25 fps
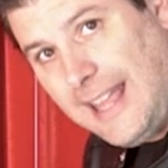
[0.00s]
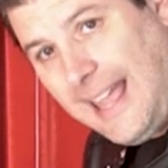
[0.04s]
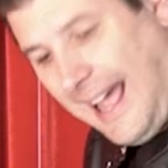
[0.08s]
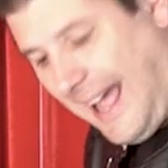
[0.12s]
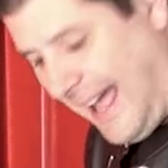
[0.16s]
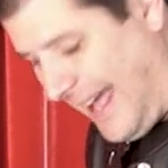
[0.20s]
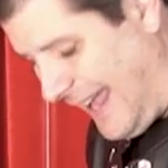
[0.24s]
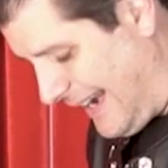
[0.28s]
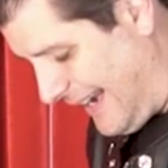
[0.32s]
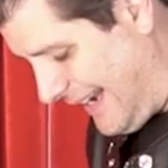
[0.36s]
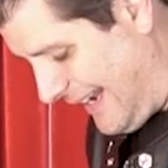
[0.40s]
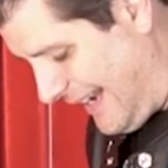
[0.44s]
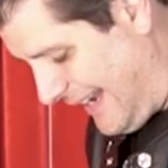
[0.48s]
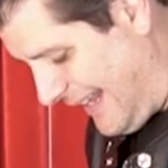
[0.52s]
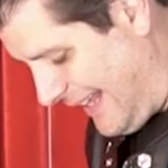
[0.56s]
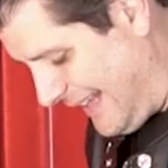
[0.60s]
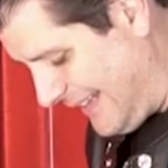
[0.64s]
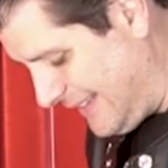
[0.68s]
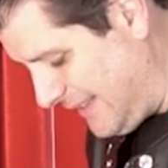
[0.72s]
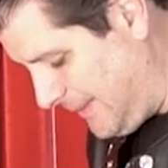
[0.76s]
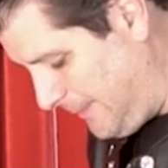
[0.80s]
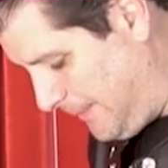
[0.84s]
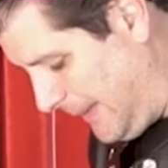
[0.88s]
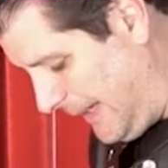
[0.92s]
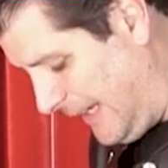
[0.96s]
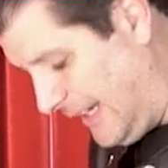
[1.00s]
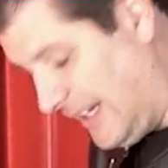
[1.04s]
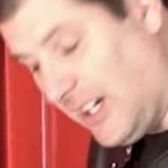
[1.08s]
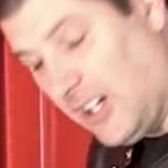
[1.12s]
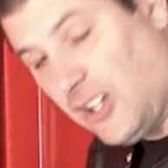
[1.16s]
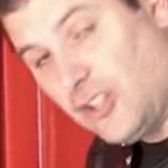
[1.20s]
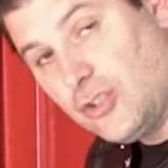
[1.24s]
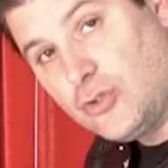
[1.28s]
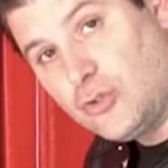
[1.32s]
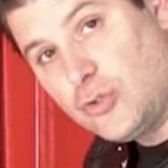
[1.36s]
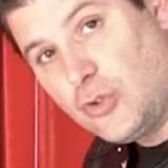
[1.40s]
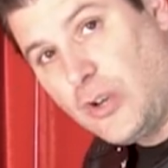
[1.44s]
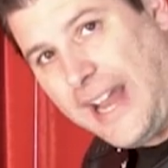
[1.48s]
and let the bill
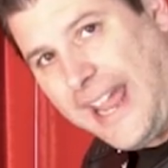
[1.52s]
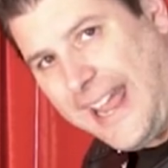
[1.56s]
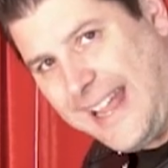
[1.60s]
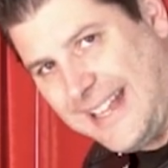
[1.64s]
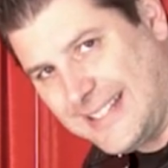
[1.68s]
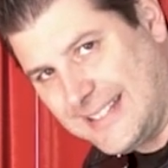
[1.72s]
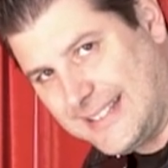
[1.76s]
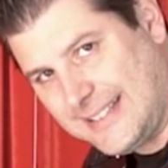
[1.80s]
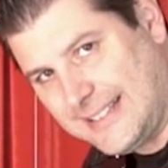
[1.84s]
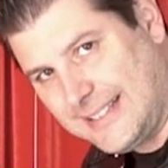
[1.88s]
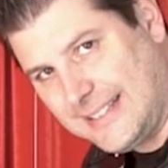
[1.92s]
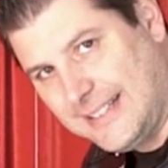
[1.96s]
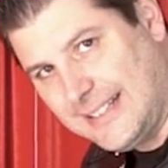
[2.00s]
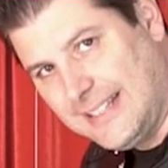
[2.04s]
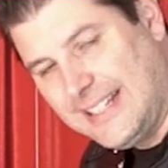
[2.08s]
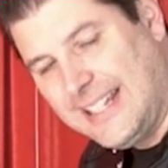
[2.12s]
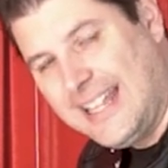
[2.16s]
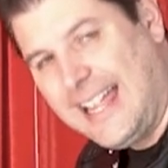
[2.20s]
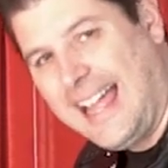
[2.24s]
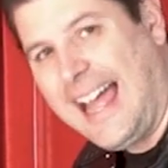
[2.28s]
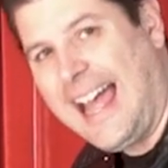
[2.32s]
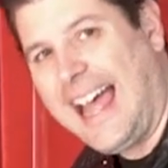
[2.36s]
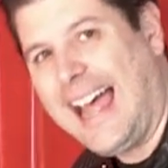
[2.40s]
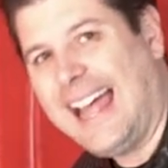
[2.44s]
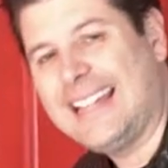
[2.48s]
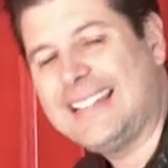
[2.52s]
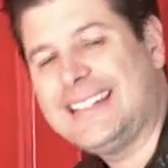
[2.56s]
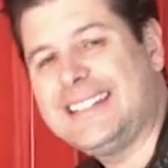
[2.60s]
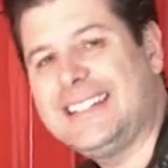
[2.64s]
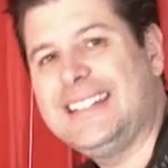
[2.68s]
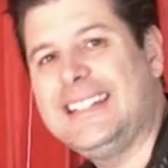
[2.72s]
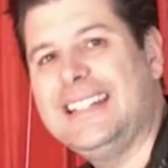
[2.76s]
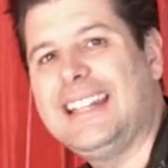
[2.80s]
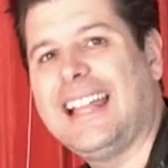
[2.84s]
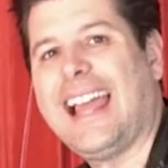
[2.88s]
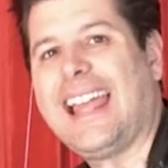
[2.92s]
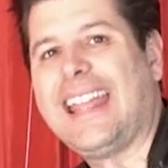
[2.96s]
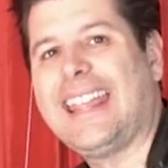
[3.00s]
rest
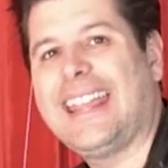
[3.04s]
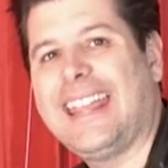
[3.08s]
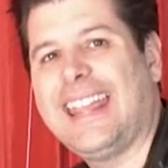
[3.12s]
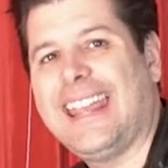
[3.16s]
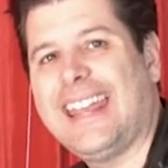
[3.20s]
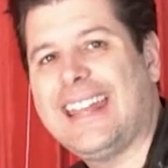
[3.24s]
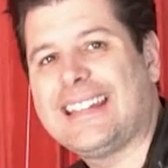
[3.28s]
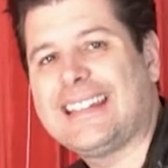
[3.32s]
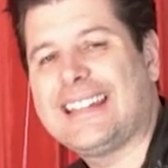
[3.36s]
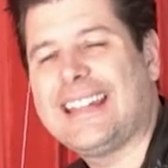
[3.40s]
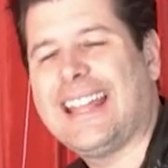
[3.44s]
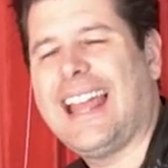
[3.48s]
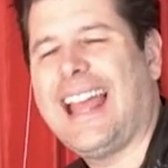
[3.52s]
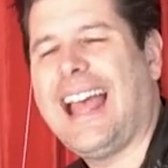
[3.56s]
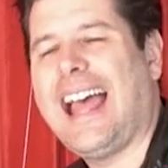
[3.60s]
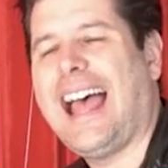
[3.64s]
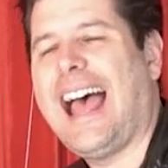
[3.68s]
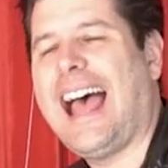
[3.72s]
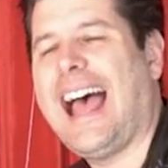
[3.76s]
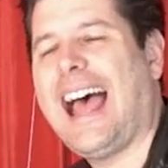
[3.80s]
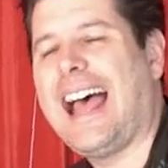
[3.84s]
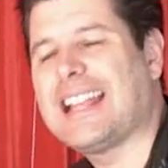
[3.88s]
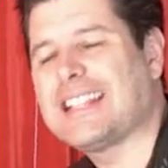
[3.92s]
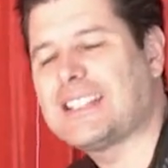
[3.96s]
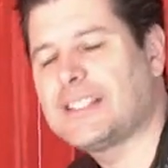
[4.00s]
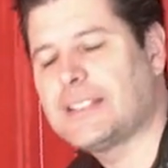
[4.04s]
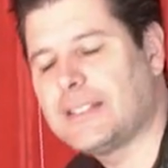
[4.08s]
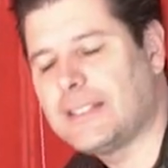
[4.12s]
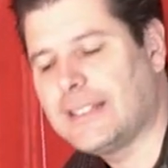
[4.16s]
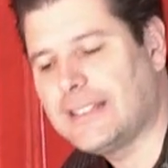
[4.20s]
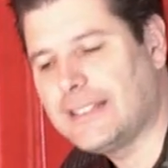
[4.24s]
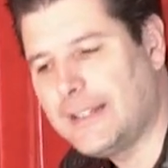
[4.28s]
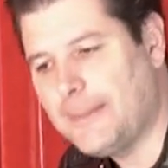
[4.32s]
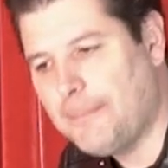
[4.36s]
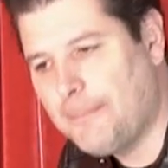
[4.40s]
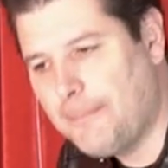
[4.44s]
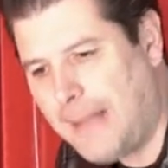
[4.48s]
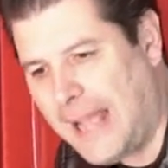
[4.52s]
until I get as
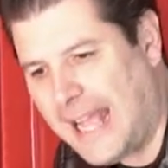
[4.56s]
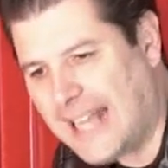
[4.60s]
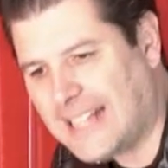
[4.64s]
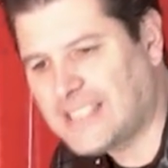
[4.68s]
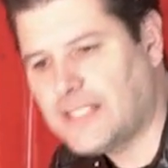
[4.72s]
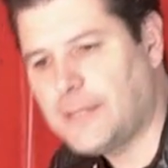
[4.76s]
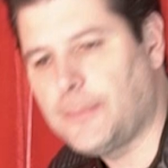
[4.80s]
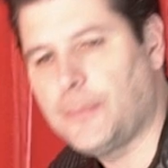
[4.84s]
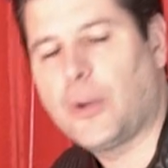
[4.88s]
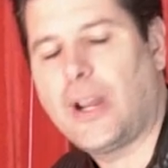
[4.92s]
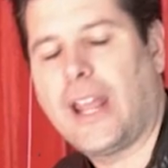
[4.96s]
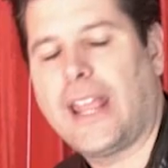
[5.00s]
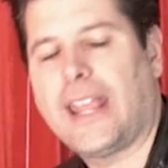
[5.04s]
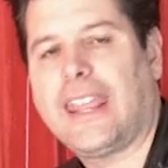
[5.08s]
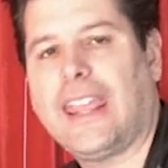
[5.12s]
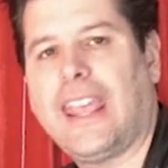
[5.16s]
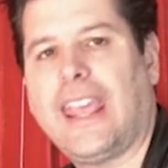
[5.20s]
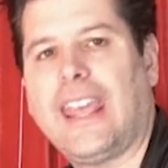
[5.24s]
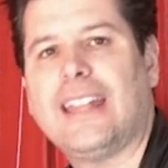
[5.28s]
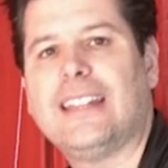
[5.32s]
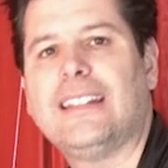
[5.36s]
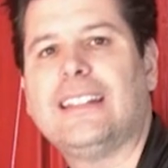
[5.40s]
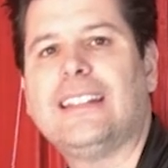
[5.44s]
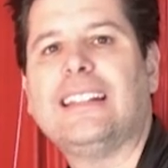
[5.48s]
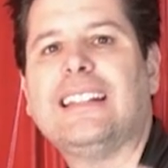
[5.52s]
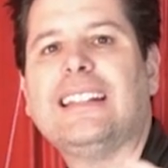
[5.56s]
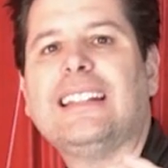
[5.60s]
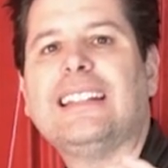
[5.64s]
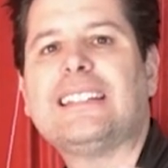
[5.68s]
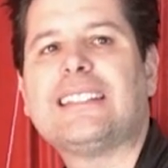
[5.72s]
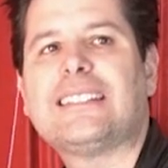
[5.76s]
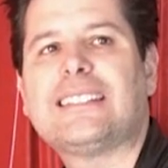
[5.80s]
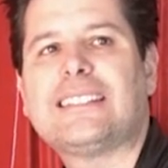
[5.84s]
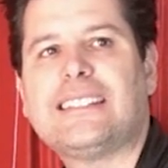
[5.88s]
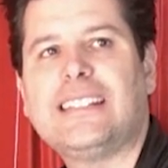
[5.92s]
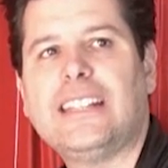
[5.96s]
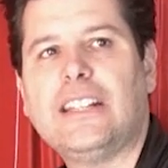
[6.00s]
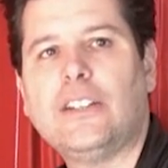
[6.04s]
the maximum I can,
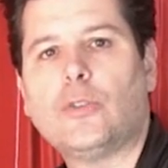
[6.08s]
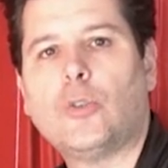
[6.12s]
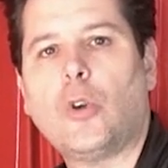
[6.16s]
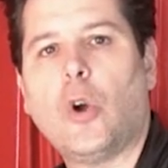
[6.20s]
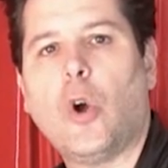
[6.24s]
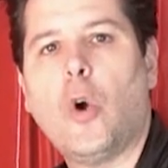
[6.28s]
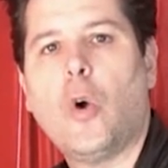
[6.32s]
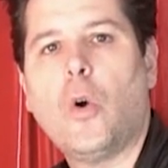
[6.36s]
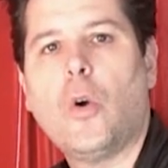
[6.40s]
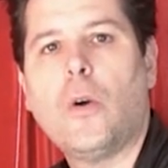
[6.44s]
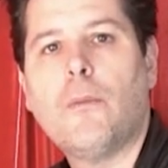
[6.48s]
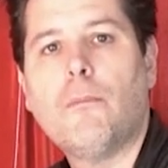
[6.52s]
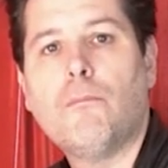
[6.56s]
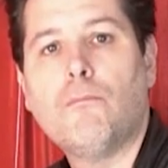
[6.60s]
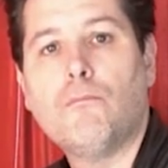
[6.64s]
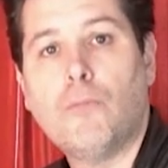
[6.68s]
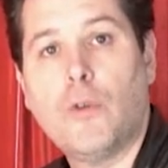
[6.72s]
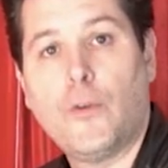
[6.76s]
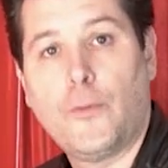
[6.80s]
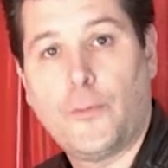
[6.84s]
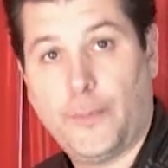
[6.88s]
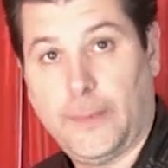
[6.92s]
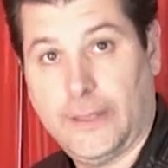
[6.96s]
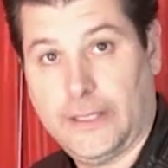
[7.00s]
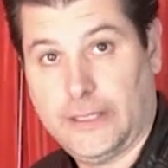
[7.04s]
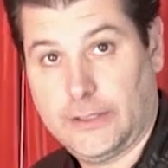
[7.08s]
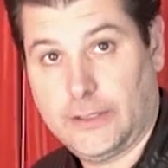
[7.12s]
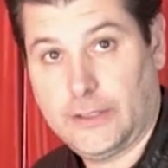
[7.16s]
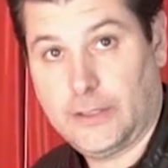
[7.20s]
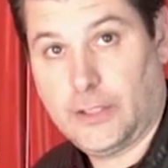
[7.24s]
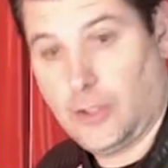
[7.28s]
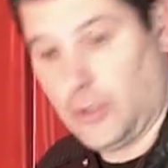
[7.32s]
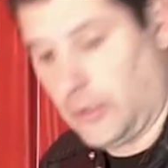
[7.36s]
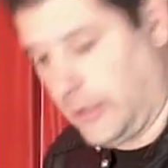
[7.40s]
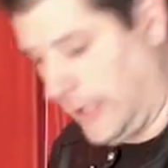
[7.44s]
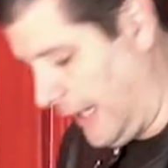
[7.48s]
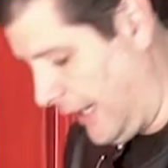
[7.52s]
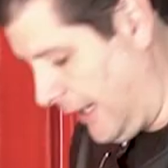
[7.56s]
0 movement,
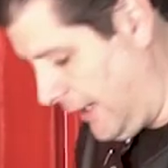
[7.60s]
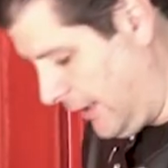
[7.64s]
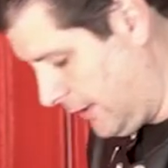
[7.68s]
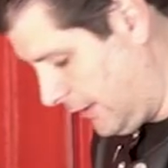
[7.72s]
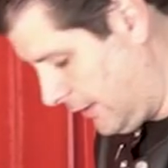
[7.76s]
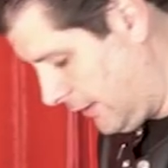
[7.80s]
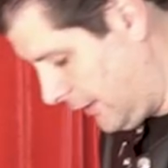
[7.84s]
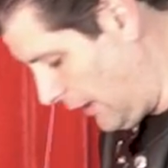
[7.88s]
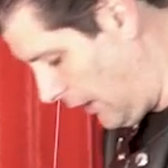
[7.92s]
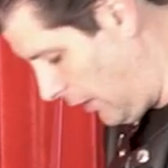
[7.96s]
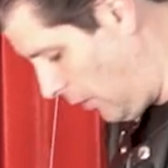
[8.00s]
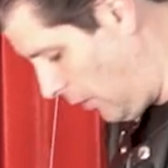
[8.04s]
okay? Now